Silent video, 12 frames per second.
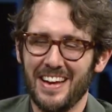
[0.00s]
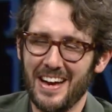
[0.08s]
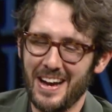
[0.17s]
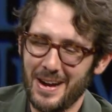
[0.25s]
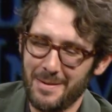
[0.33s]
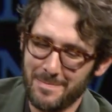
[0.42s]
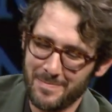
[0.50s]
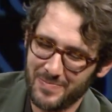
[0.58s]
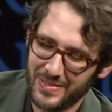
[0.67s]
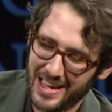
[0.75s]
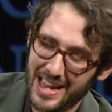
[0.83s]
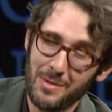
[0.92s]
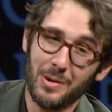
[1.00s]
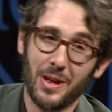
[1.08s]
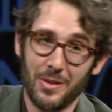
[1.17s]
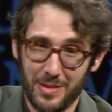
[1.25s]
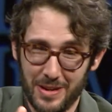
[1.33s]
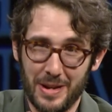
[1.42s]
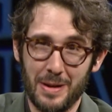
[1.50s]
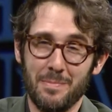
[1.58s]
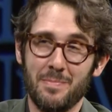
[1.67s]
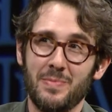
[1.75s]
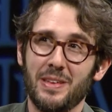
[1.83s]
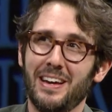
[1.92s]
Um, anyone other than
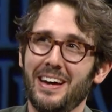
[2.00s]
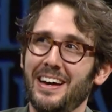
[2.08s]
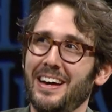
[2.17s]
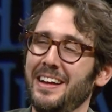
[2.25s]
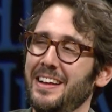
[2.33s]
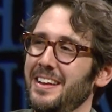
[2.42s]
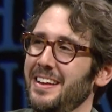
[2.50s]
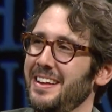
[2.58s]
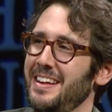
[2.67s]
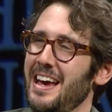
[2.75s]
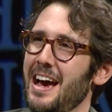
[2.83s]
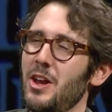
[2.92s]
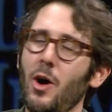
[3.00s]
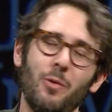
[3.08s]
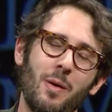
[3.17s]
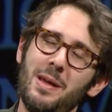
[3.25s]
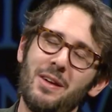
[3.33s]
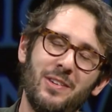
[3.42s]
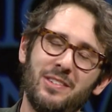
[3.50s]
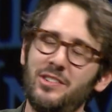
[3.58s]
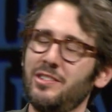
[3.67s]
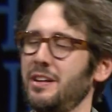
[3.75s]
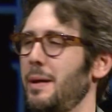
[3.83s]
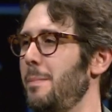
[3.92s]
him. Uh, yeah, no, I mean, if it's
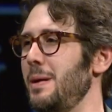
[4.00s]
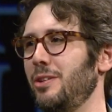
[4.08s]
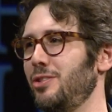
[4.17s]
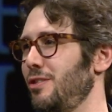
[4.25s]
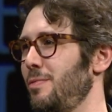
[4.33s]
just an abyss